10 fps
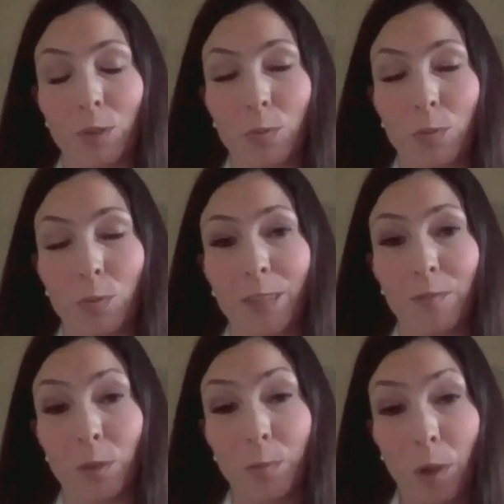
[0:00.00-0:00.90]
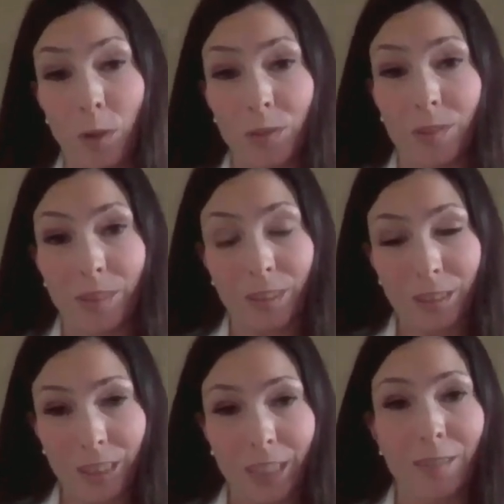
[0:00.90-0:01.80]
Sweden platform on
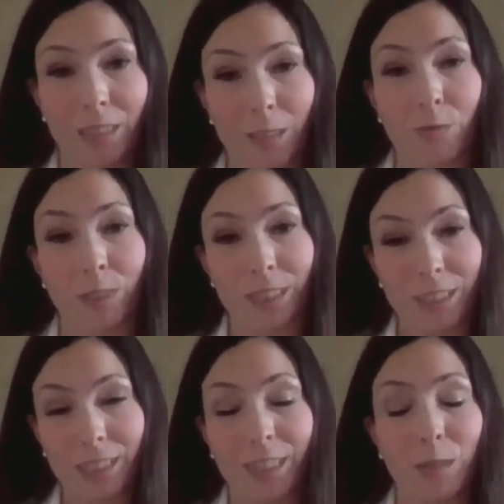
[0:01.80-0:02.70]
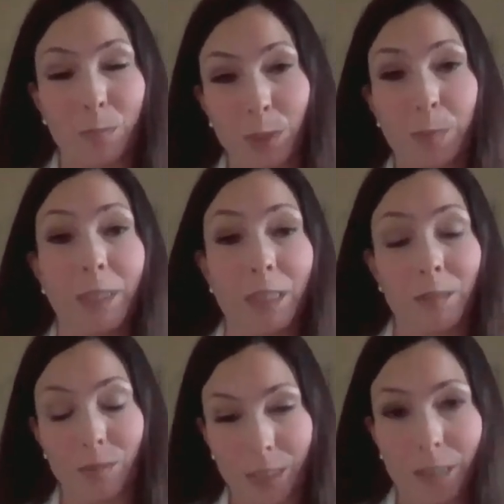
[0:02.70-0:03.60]
different
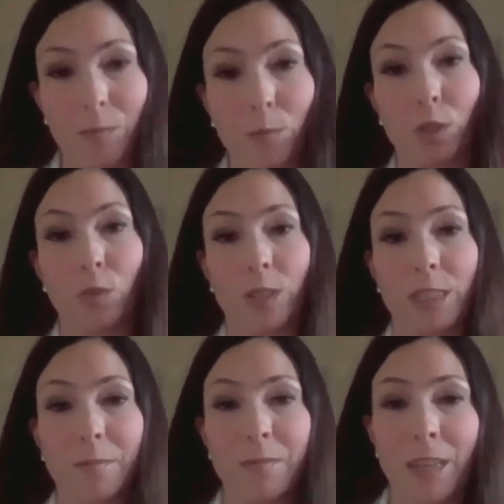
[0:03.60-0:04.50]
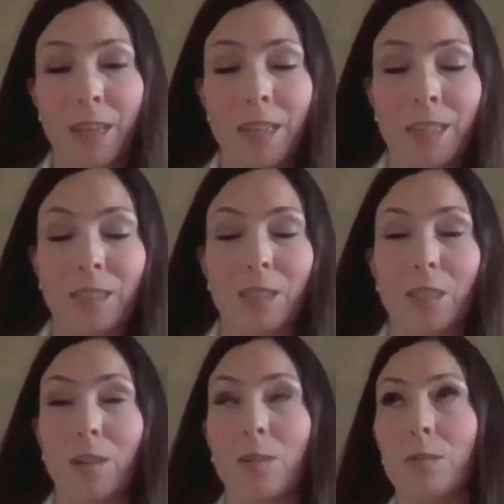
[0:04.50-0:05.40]
perspectives that were joined.
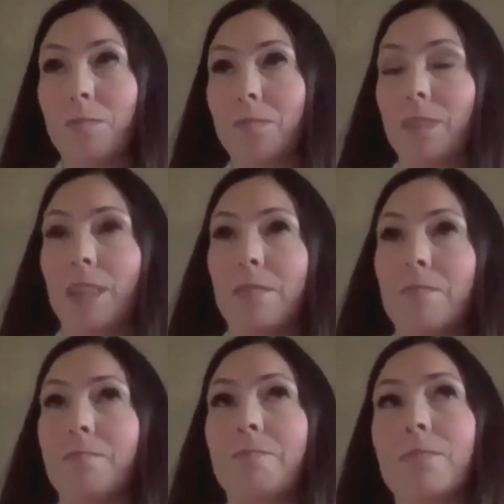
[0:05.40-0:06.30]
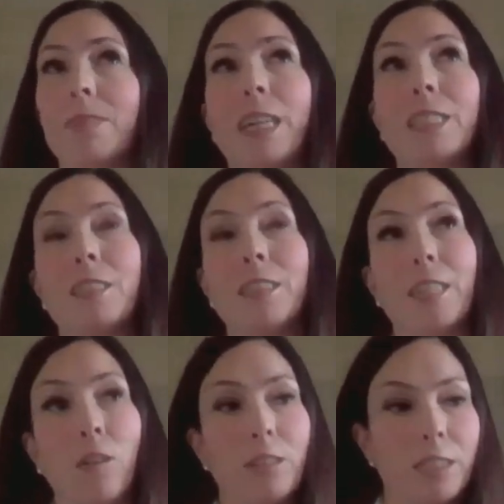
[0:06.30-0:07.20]
So as a
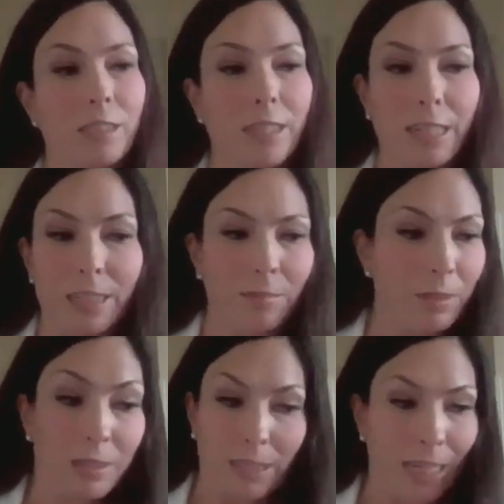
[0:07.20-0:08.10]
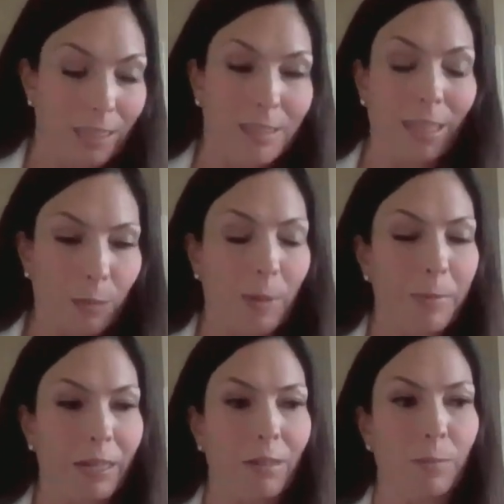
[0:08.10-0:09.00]
psychologist, yes, that's my
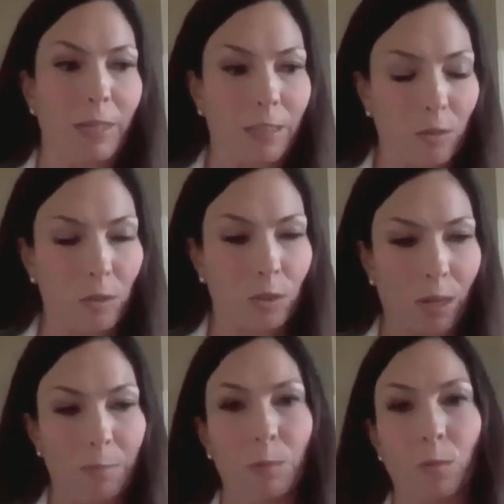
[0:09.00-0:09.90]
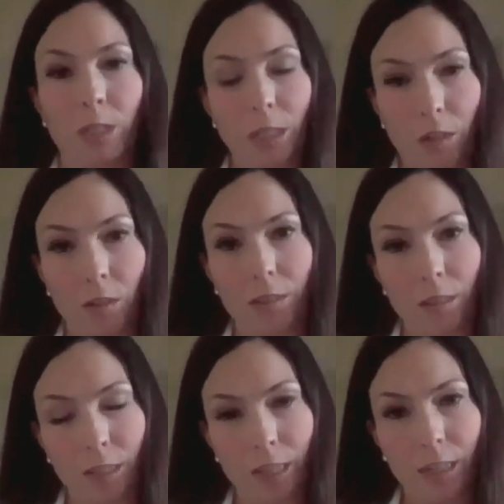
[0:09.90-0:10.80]
background, but also I've been working a lot
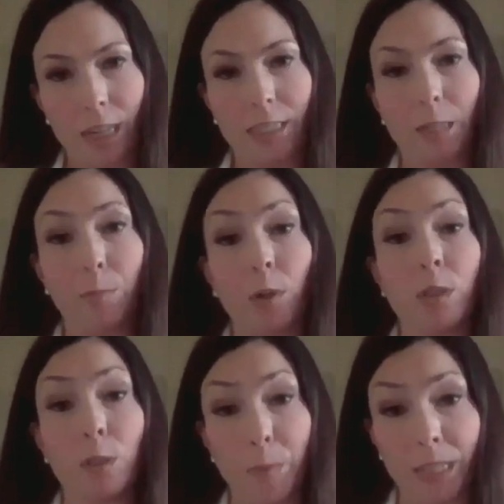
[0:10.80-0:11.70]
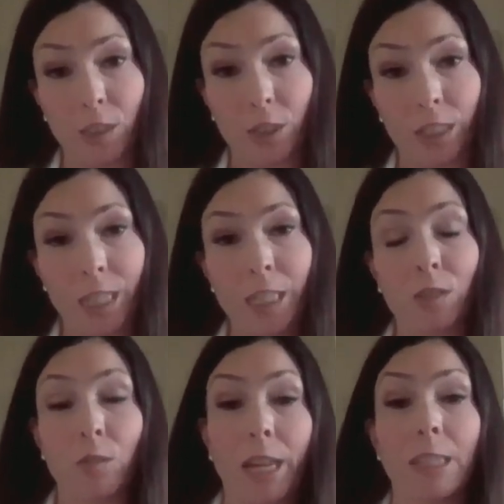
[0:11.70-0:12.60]
as a project manager.
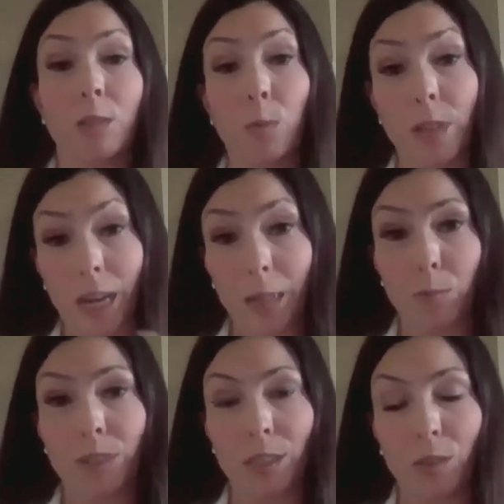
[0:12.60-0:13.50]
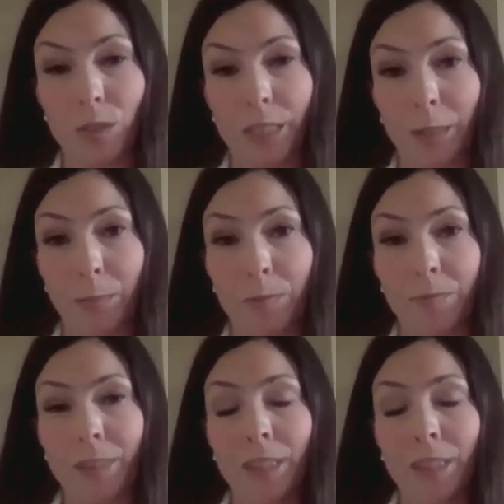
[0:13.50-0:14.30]
So that is what I bring to the table.